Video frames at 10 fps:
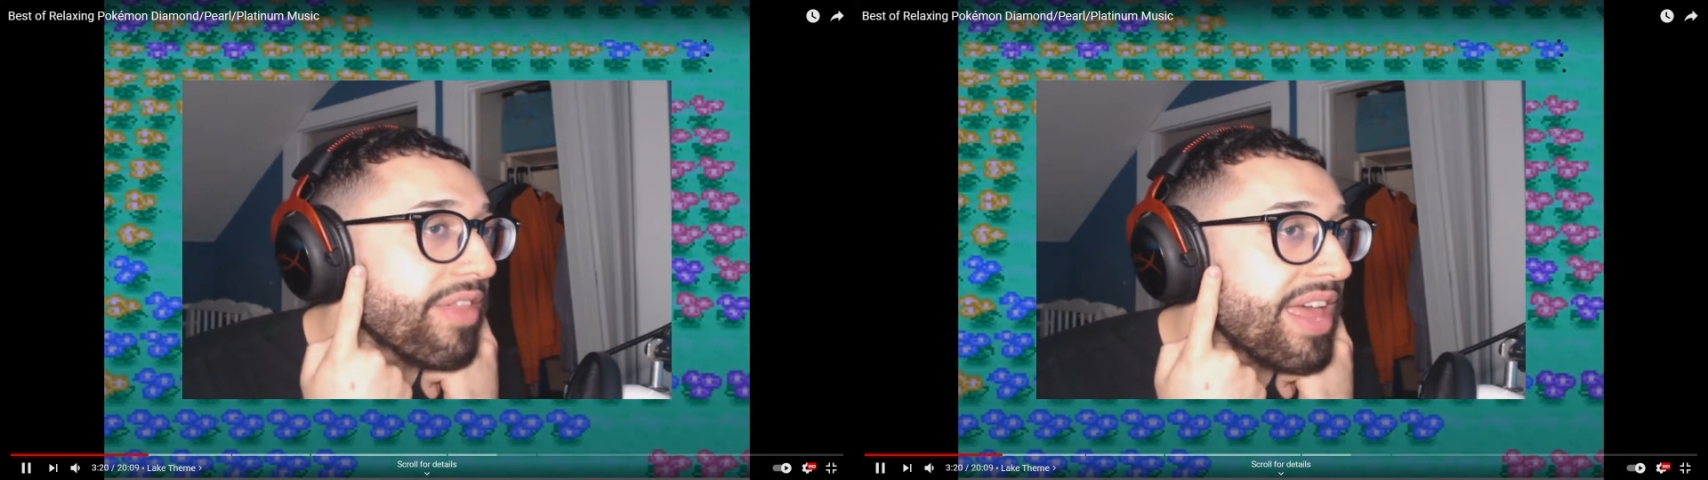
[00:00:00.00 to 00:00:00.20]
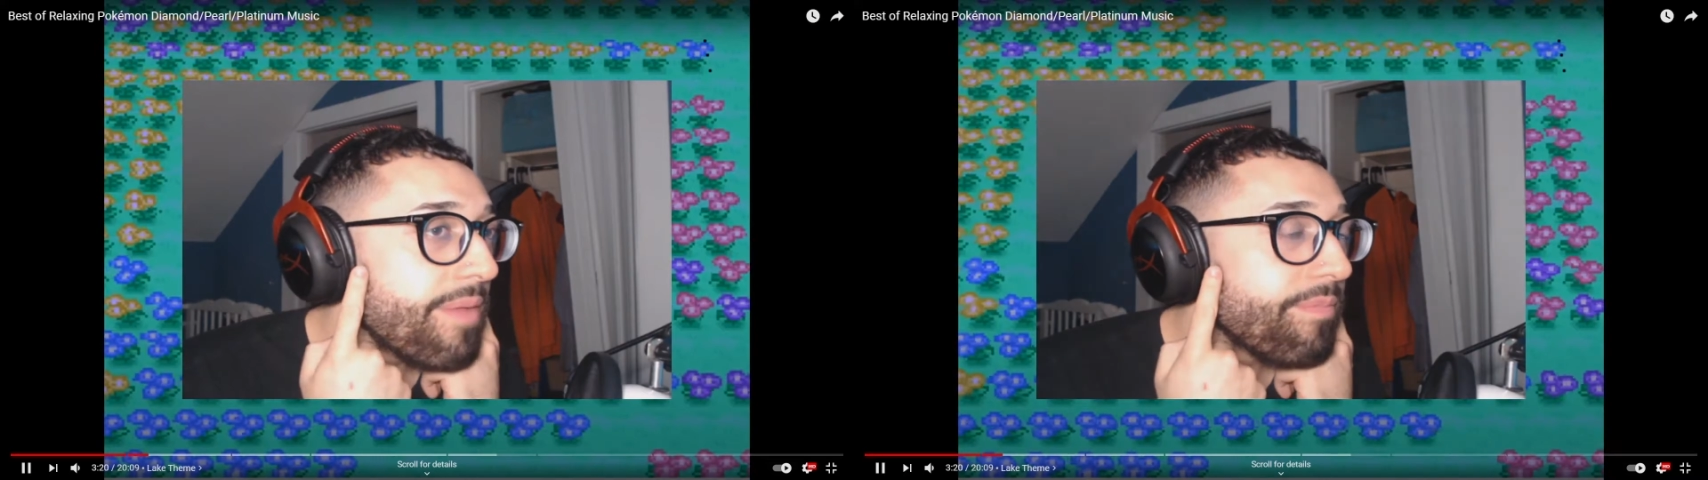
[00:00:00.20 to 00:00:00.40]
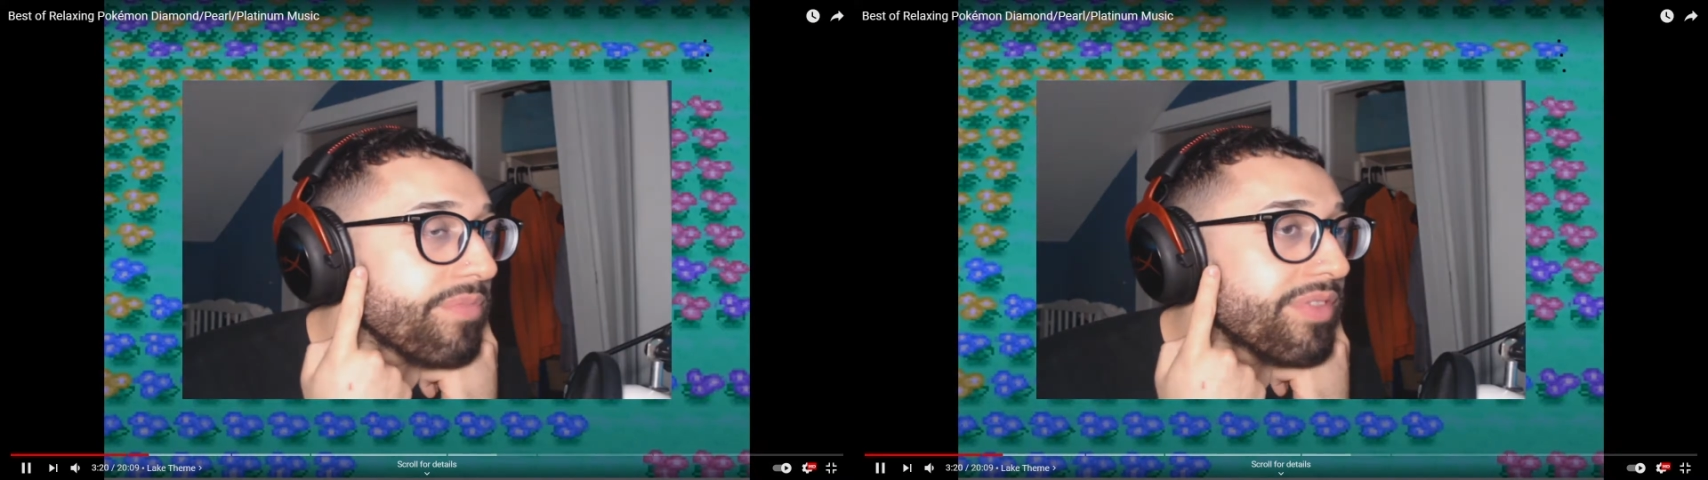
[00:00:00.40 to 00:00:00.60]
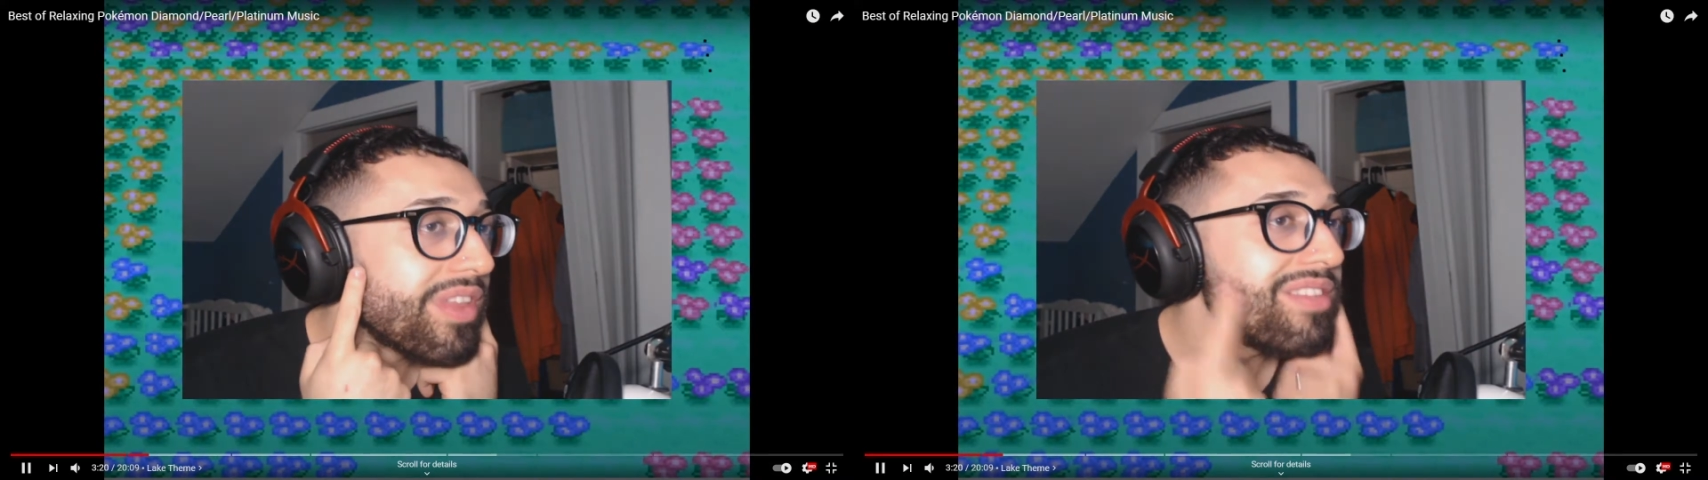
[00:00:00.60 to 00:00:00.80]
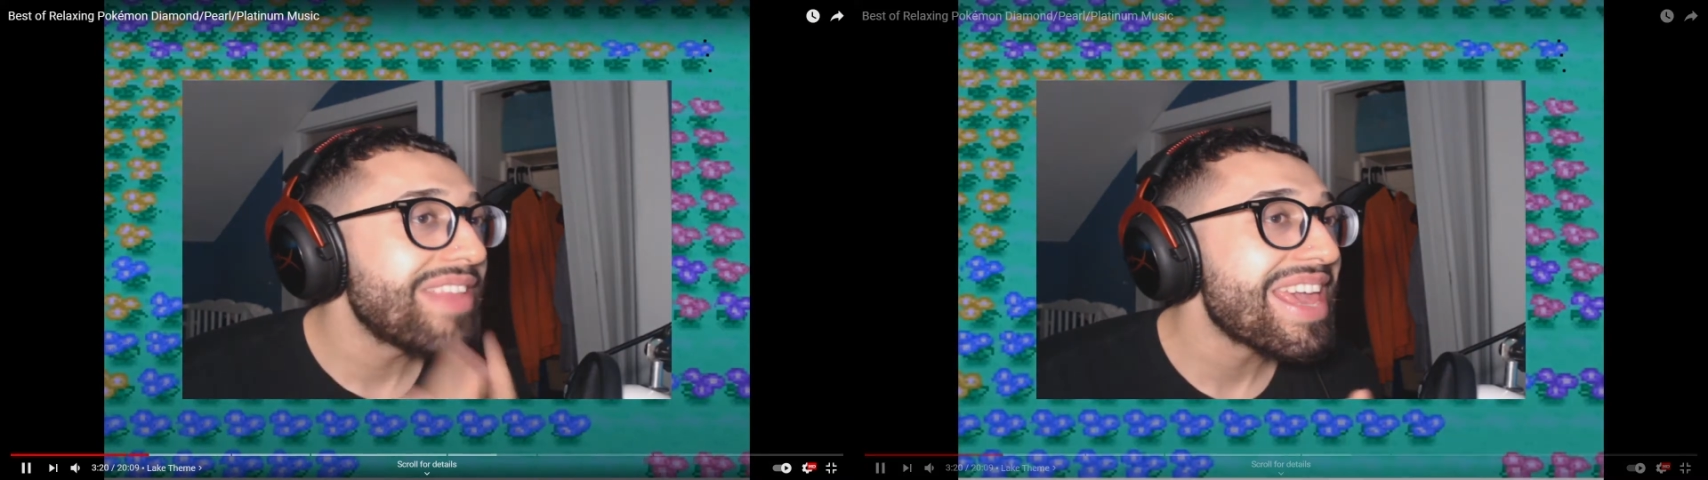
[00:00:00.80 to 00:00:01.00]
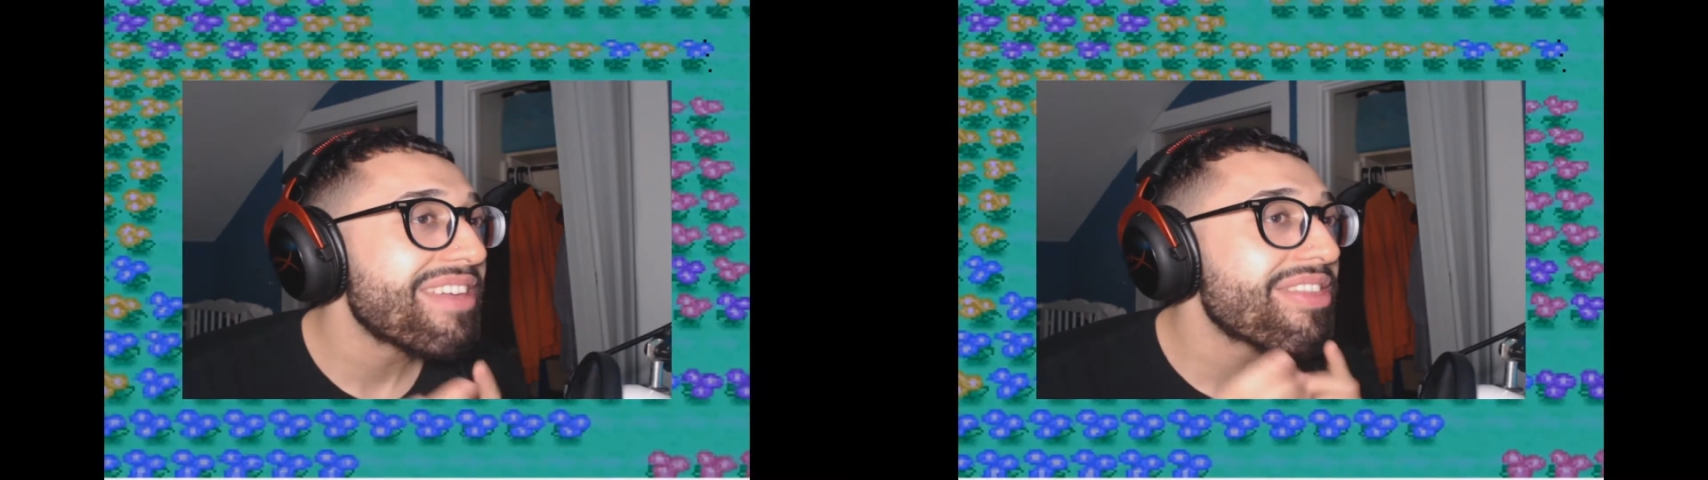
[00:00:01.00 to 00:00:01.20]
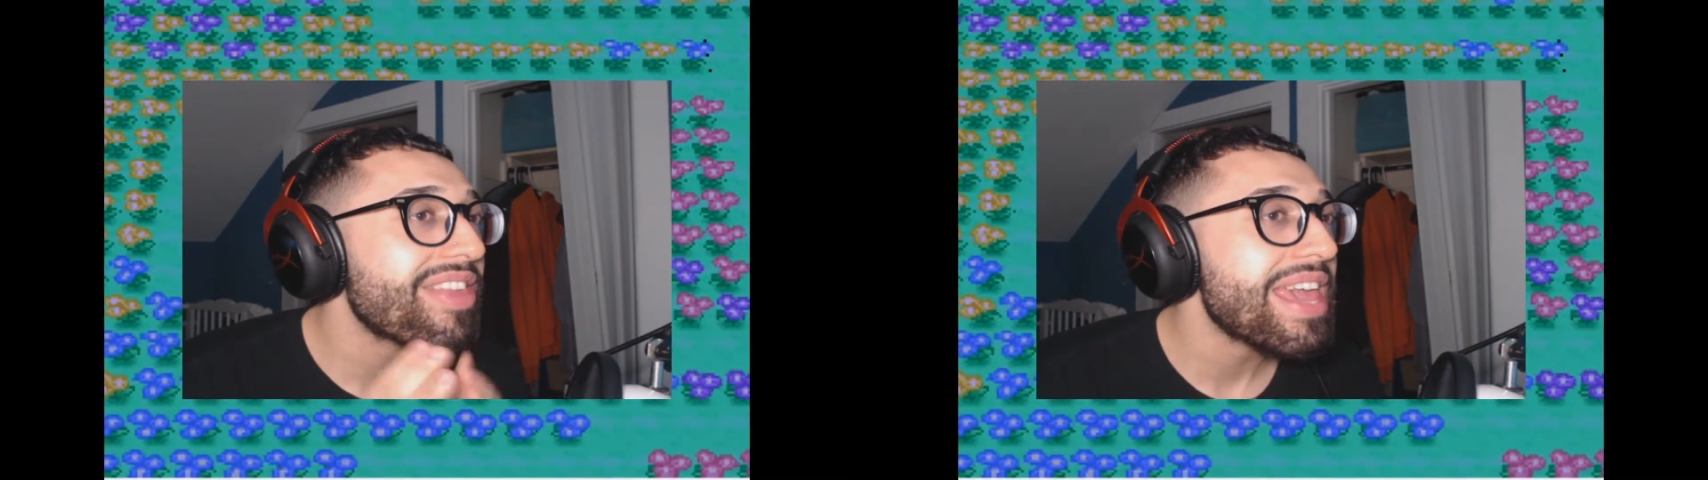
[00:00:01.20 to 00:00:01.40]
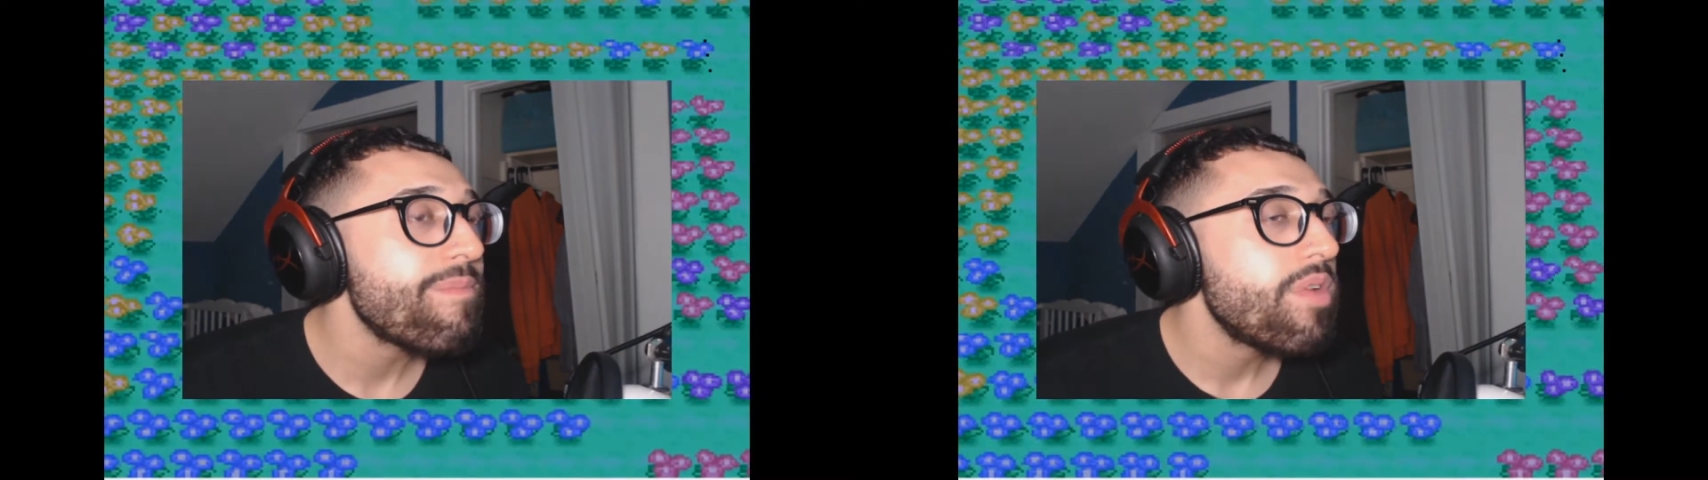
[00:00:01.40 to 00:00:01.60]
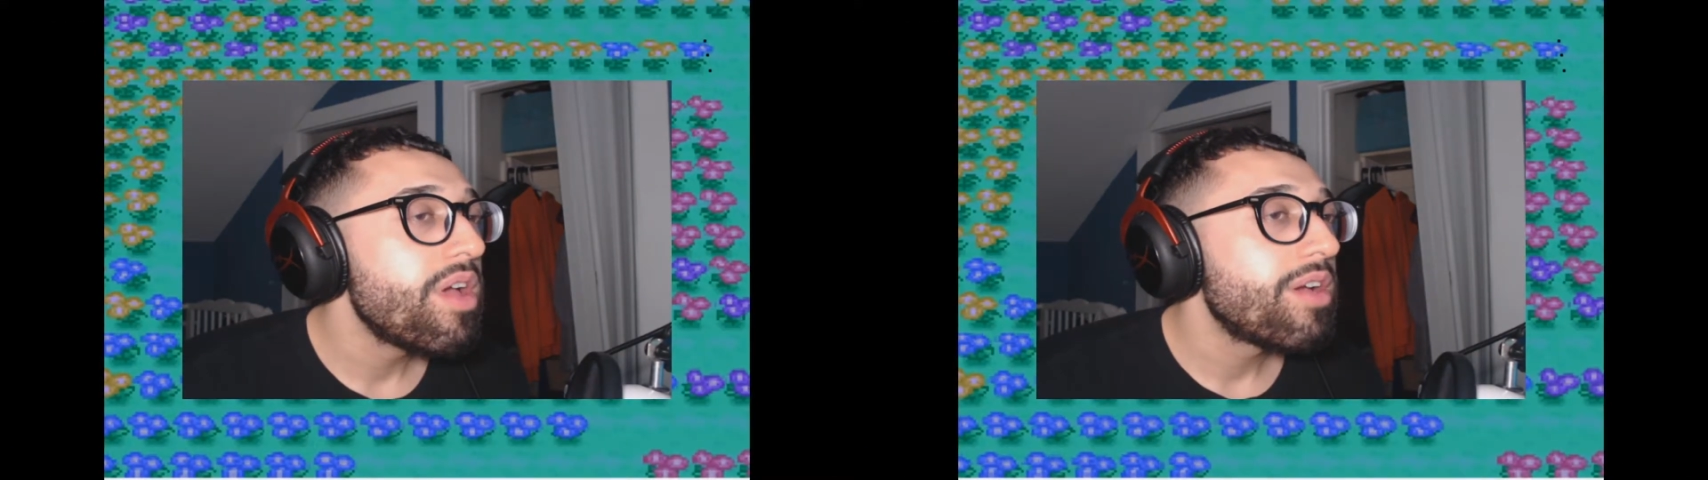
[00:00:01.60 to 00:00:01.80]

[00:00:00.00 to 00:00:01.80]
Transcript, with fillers: that, the lake theme,